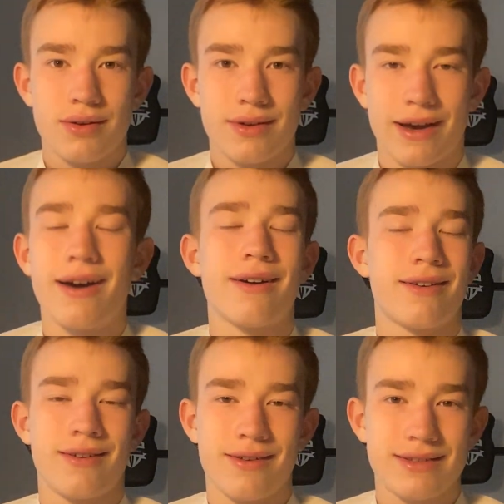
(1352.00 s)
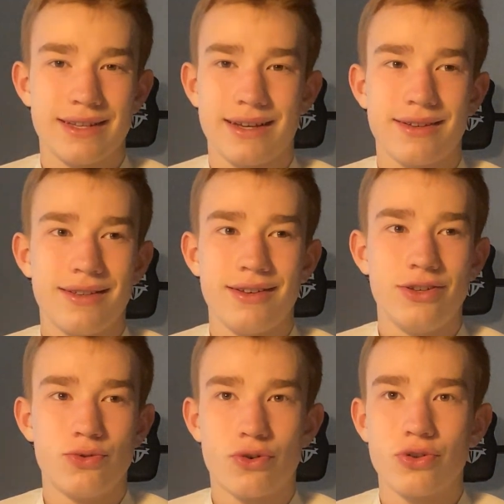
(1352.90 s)
huh, it's like
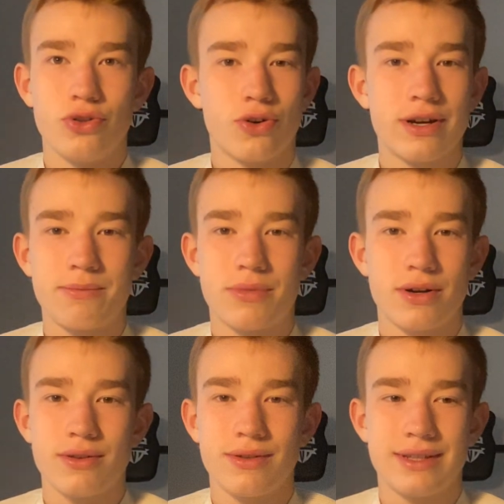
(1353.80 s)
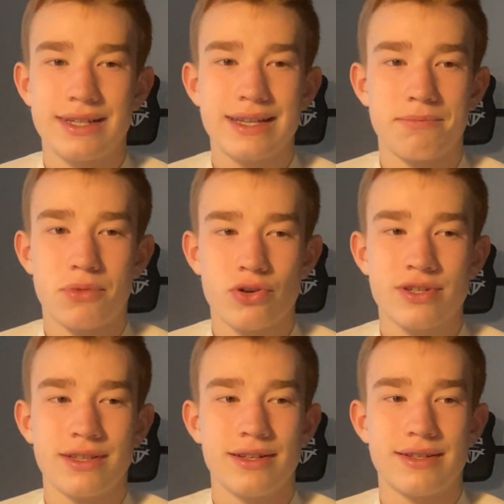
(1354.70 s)
you're not this
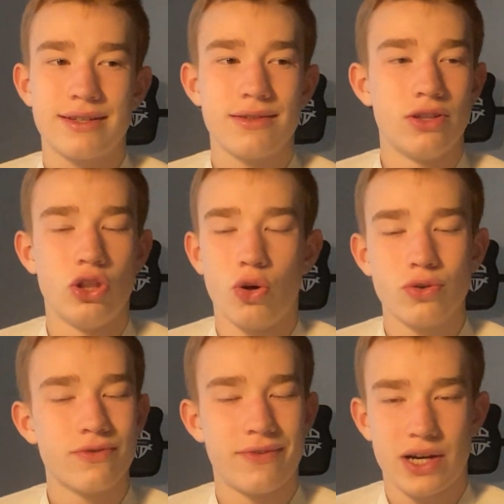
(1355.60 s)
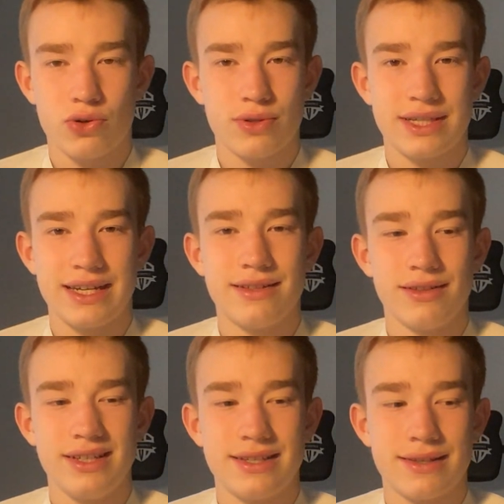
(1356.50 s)
comparison is not fair, to say the
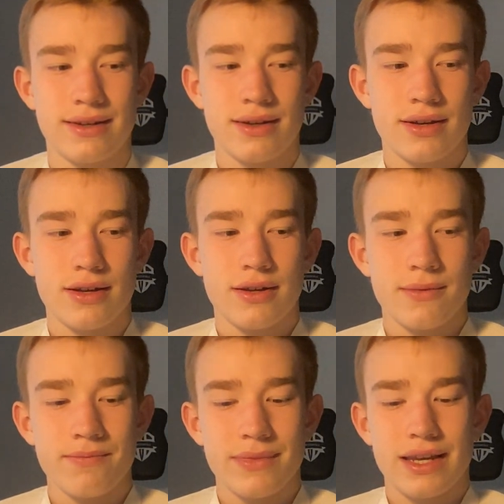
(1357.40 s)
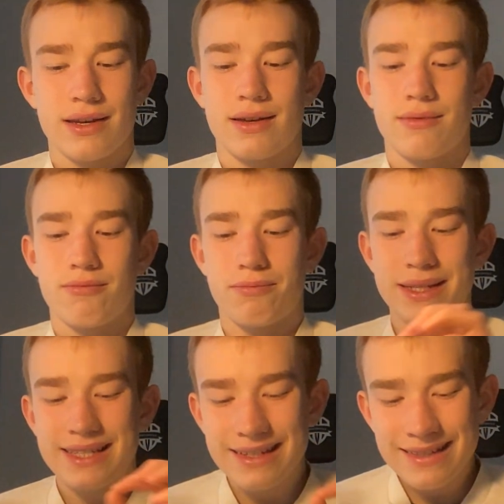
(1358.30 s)
least.
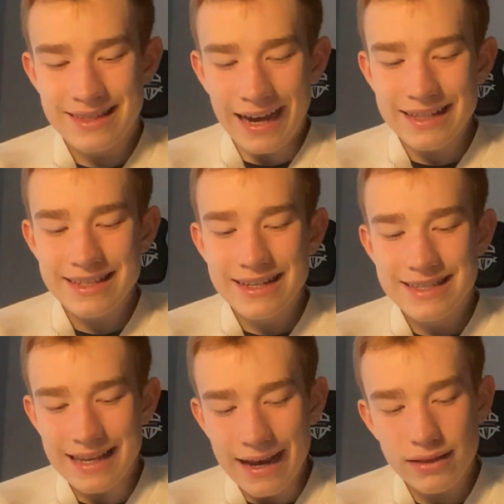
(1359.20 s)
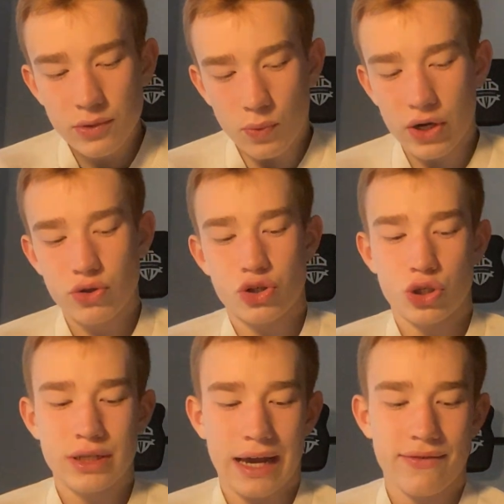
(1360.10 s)
But that's exactly why you
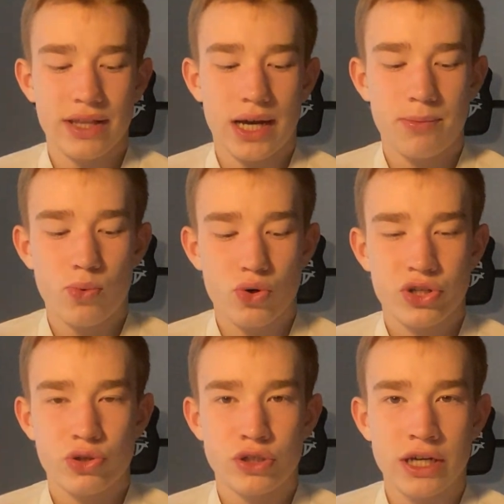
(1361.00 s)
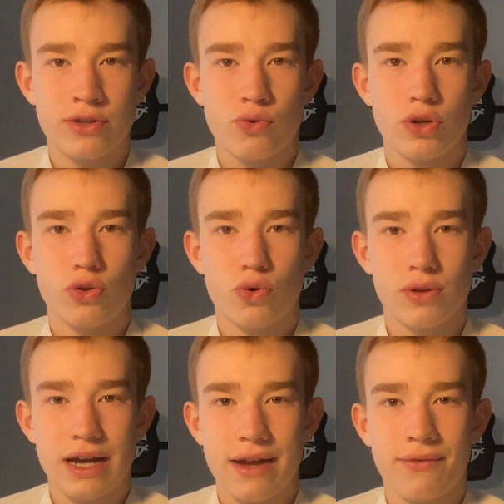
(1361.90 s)
should have an upwards trajectory in your
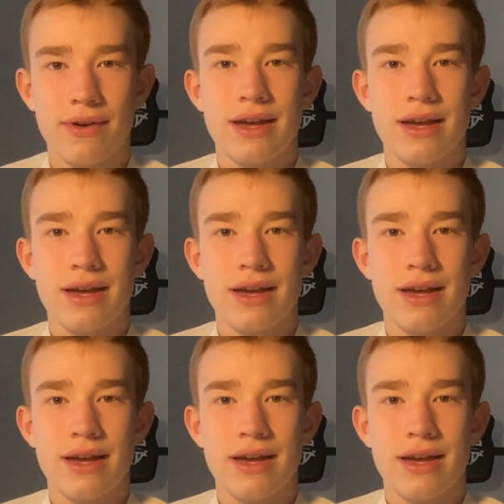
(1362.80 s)
life.